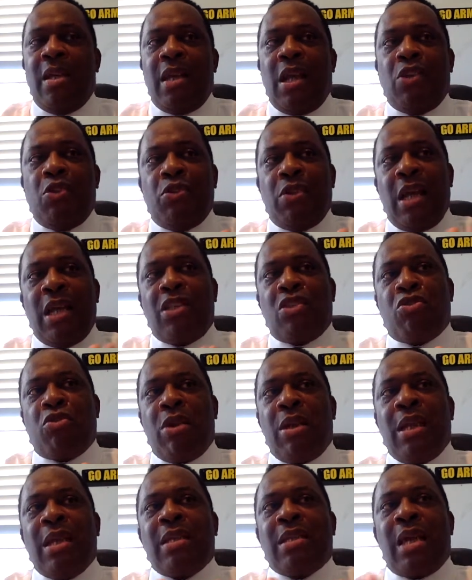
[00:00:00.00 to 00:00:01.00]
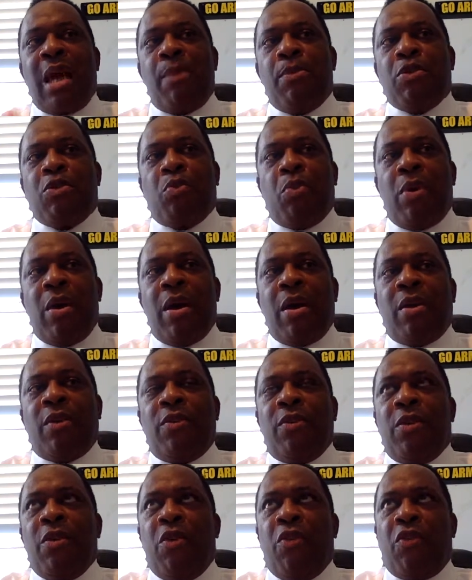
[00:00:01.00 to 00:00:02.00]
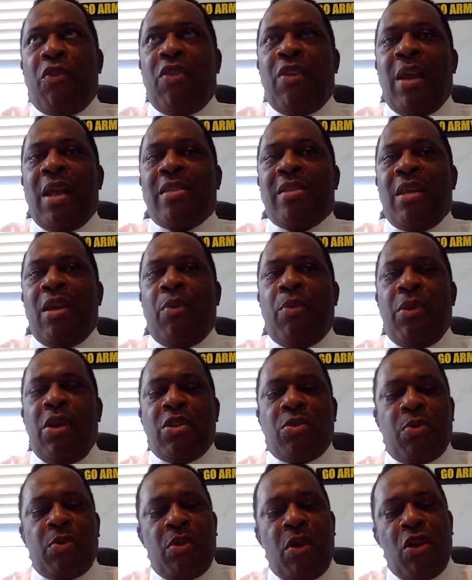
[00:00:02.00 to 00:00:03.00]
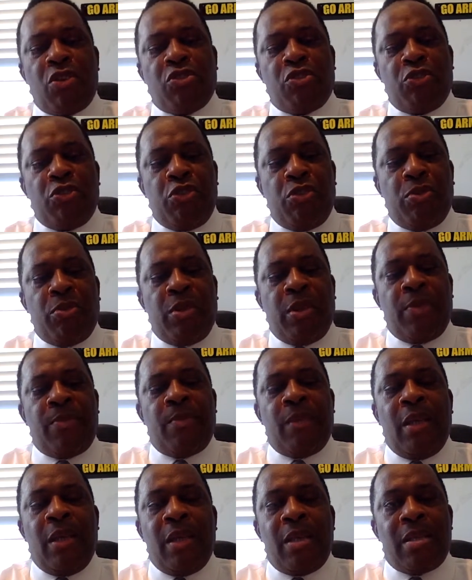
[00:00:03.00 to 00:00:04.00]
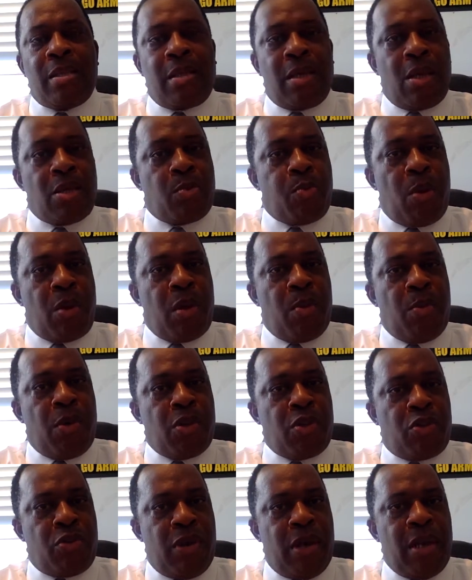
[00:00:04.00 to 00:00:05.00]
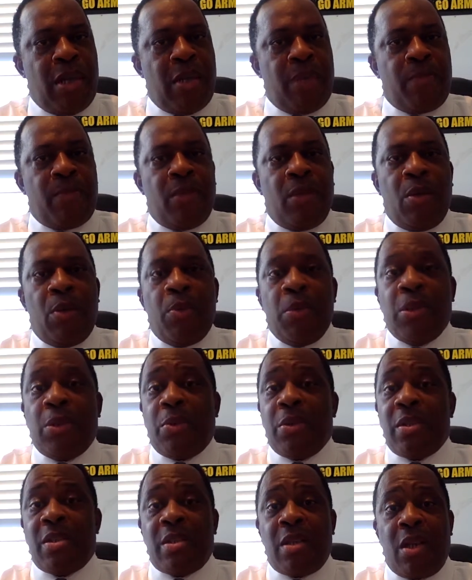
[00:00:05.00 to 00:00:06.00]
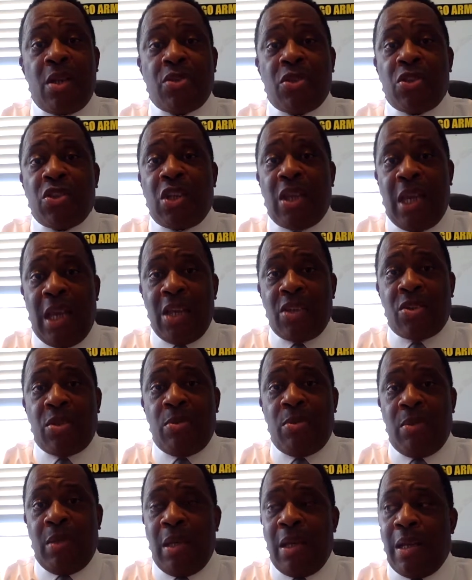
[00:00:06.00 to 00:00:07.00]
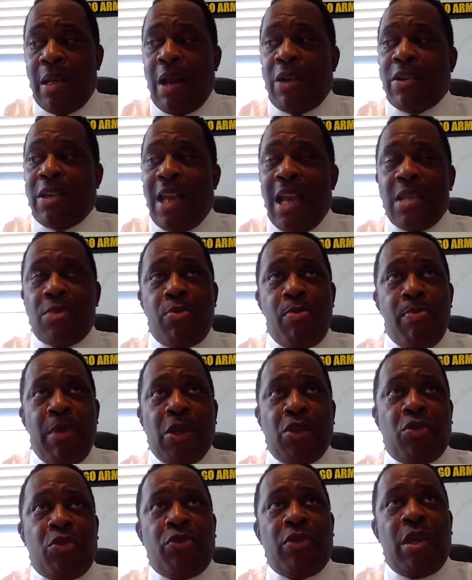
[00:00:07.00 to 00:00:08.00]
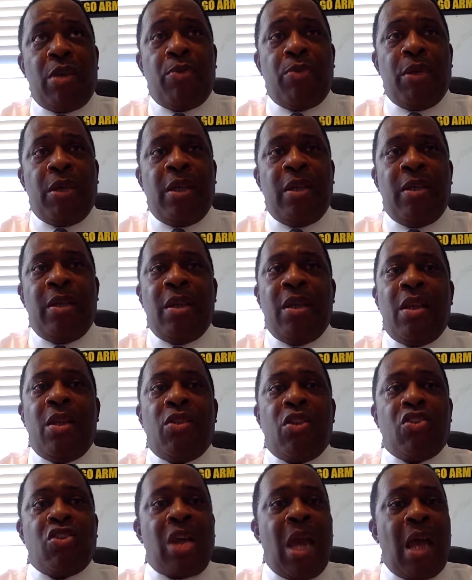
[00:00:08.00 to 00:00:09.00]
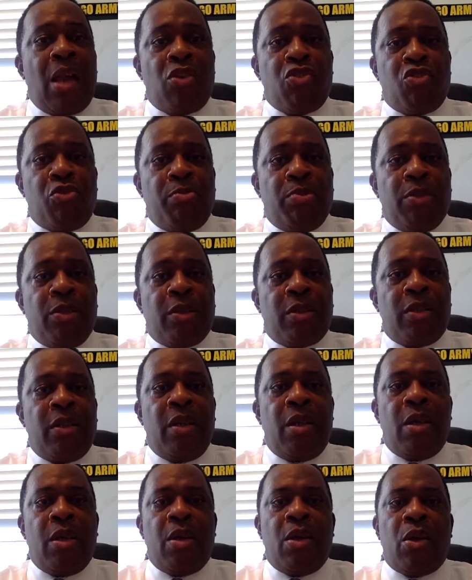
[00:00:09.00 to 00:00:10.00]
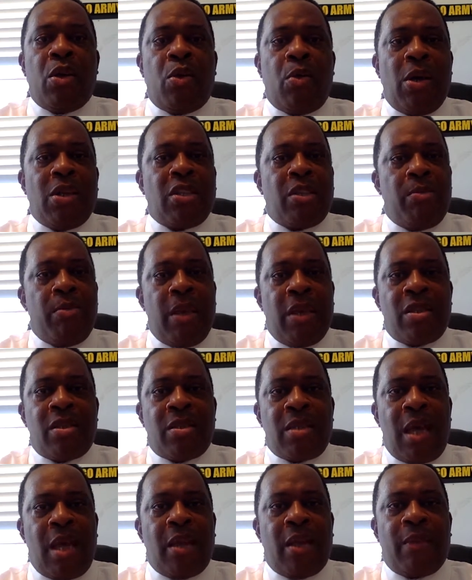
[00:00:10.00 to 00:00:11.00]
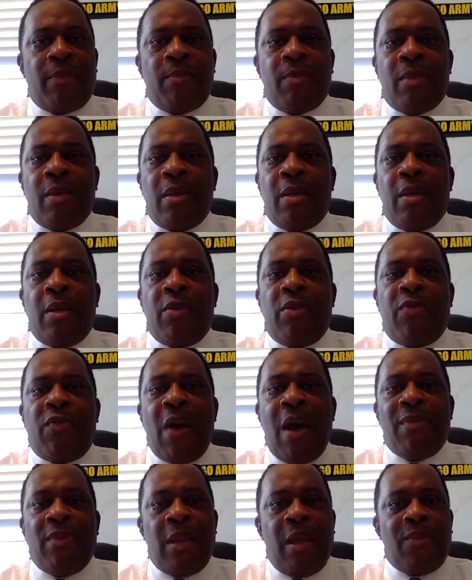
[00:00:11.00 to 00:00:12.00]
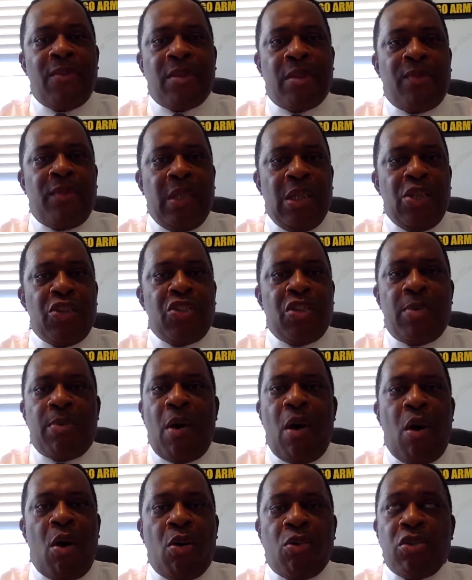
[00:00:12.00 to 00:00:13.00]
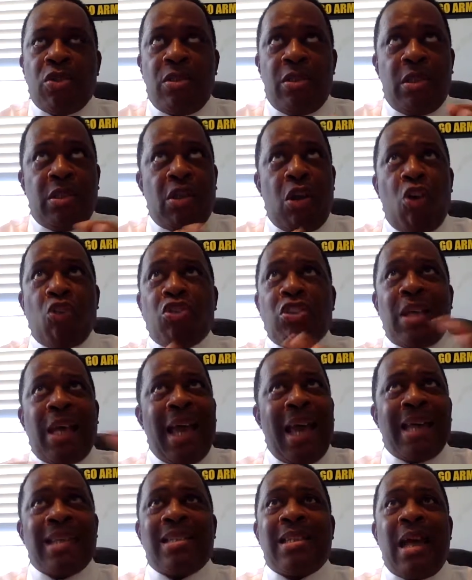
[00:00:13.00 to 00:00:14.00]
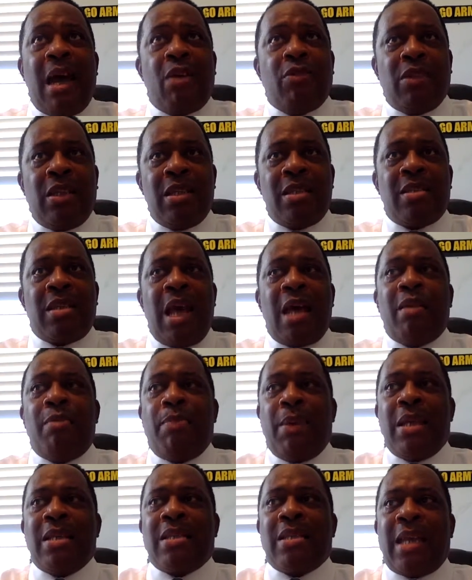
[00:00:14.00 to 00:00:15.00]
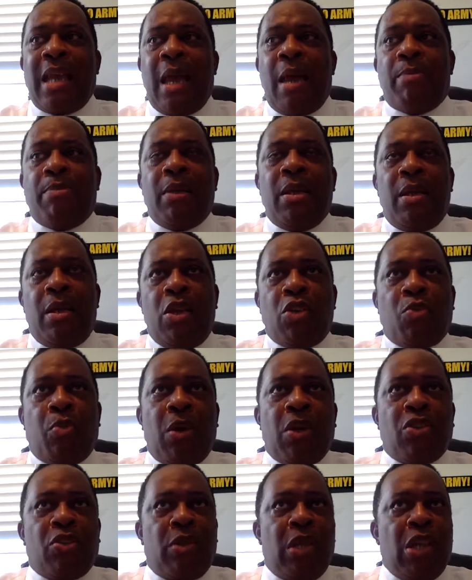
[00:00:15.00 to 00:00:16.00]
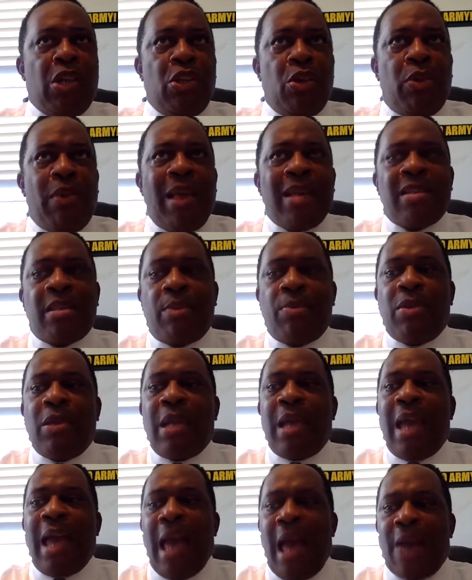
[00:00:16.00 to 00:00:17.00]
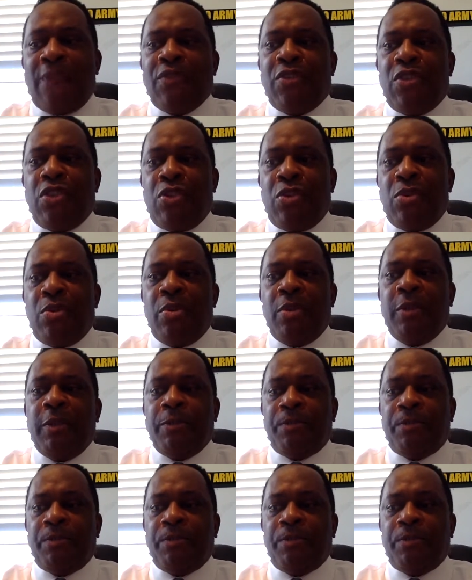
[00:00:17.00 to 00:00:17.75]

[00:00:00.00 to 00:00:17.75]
Now, during that training time as well, for the next 8 weeks, we're also doing sales one-on-one training. We're doing sales education. In our case, we make sure they read the Challenger book, question-based selling, 5 levels of leadership. It's all tasked out inside of Basecamp as well, so they know that's something they have to do.